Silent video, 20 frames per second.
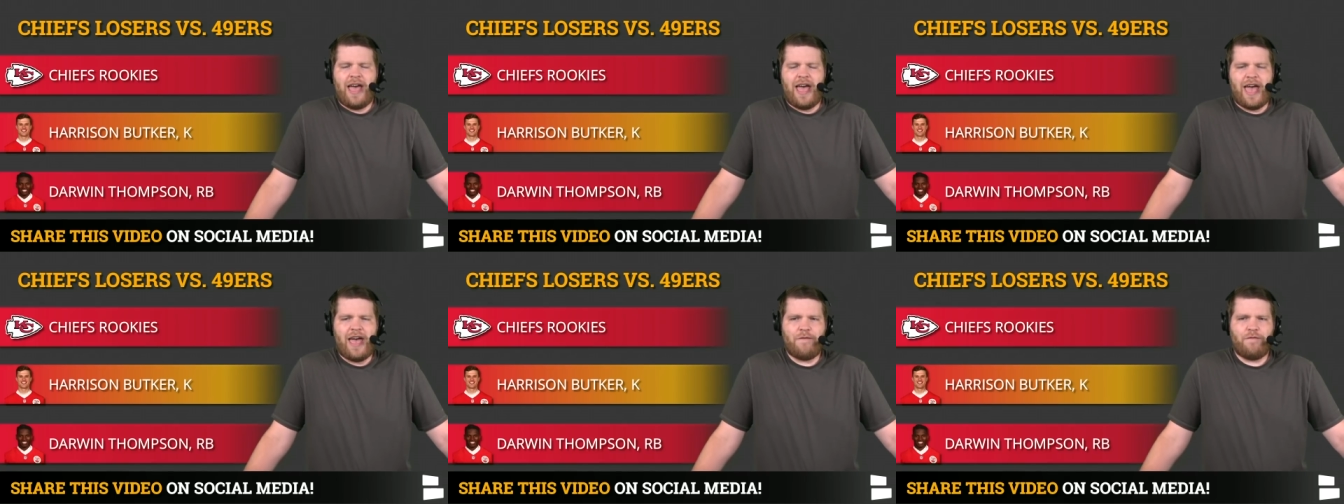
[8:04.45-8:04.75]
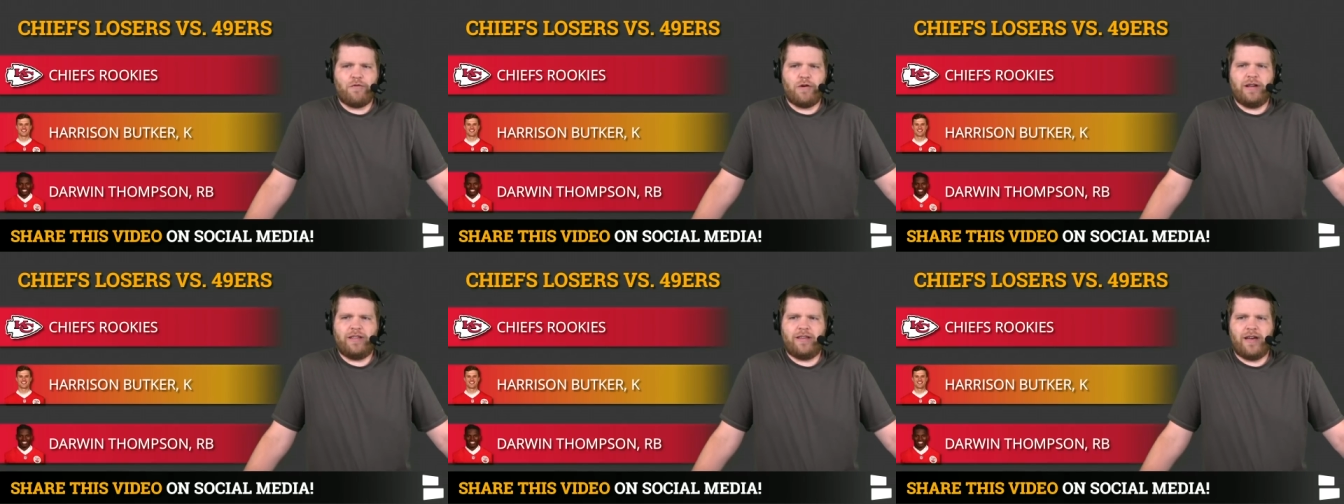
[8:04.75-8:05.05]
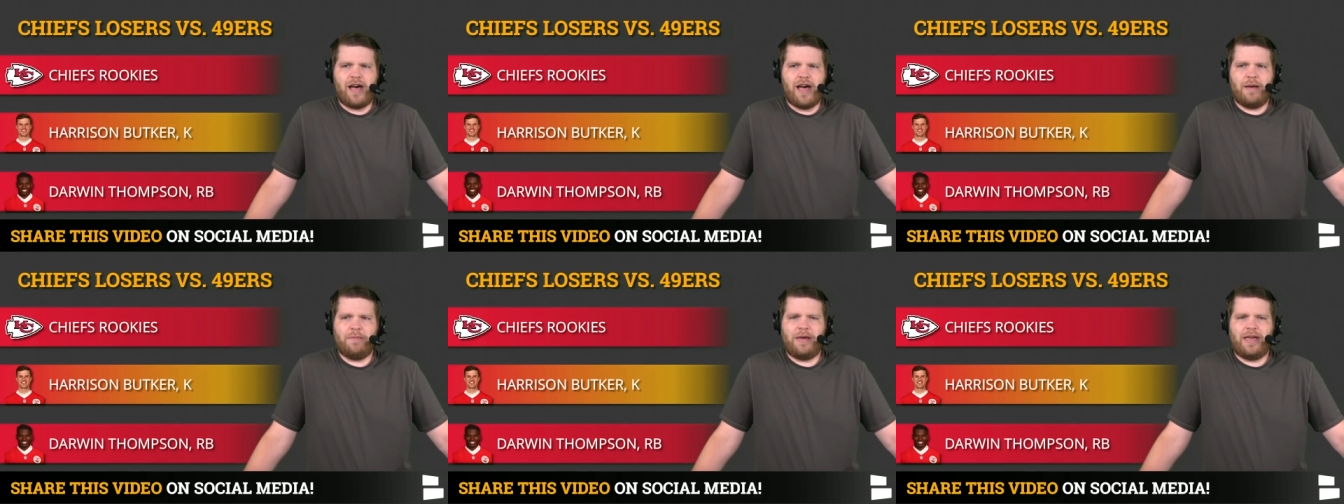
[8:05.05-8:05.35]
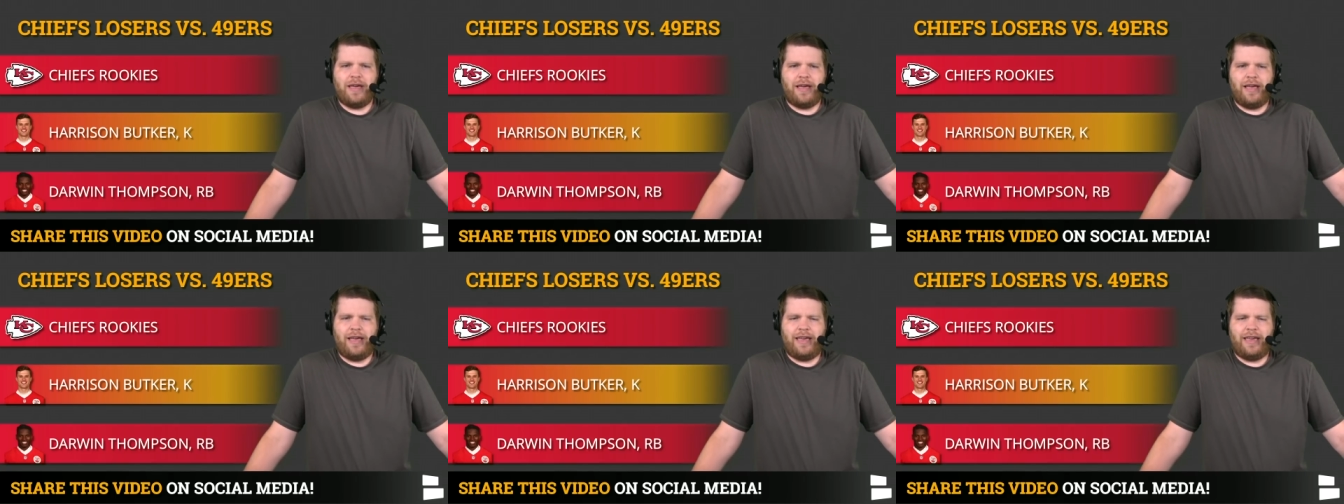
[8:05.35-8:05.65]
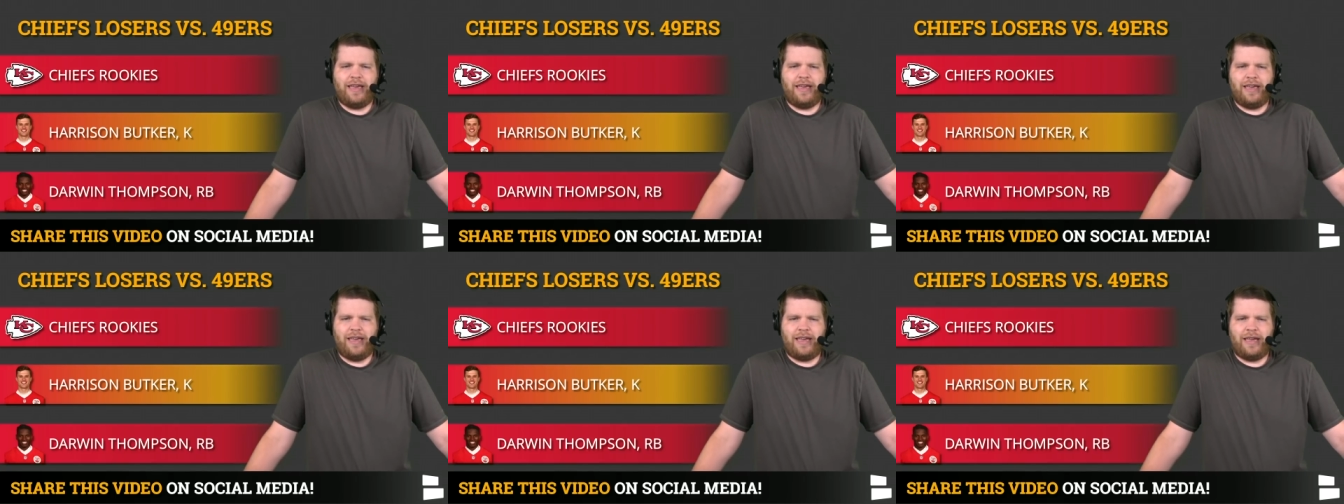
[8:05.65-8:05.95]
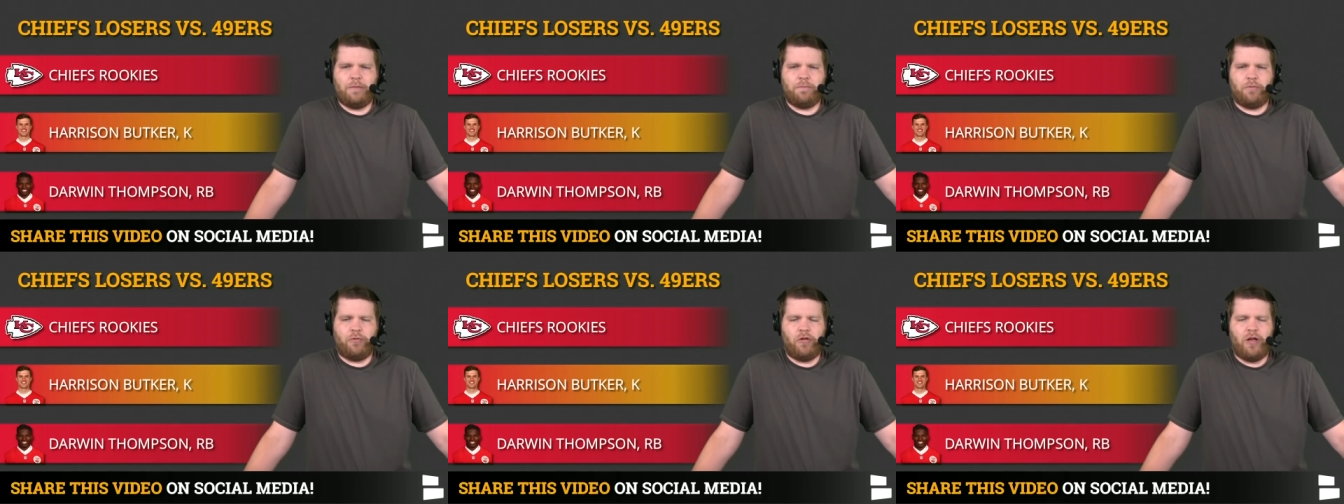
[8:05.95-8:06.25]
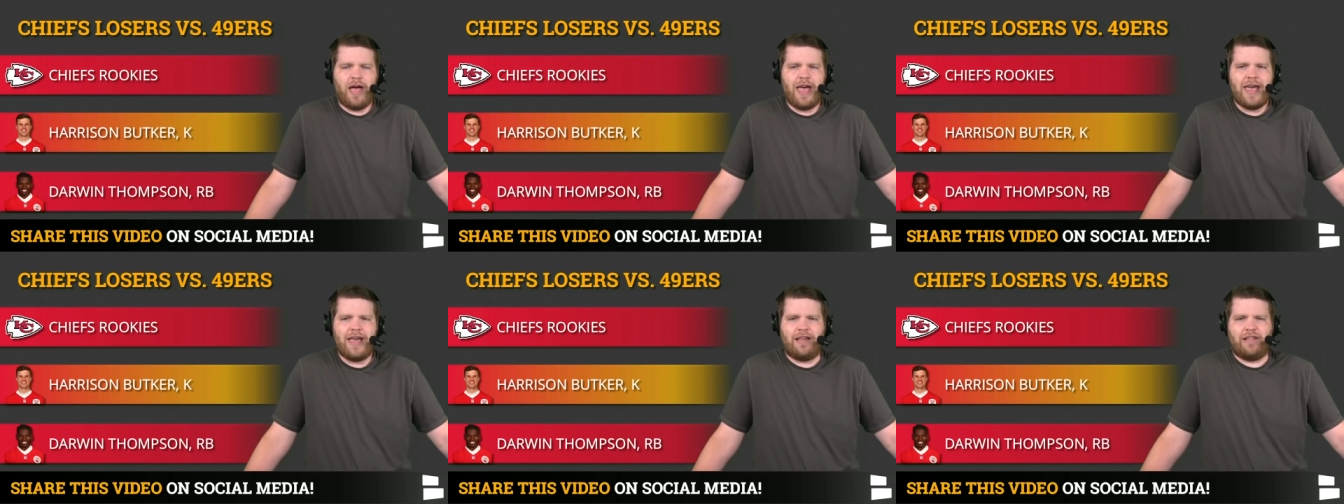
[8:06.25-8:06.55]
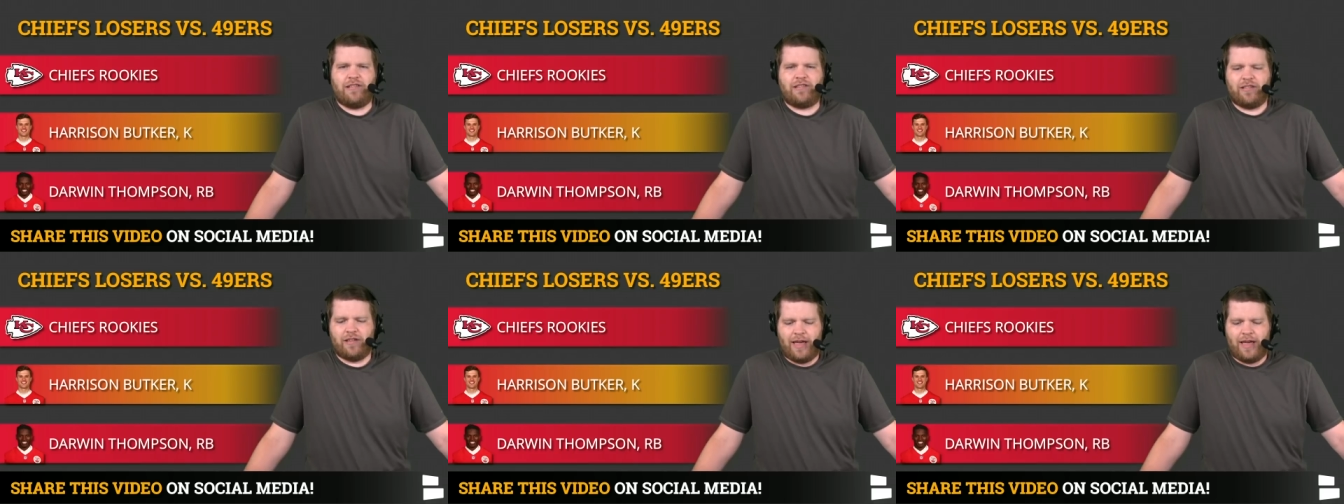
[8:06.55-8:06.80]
every time he plays.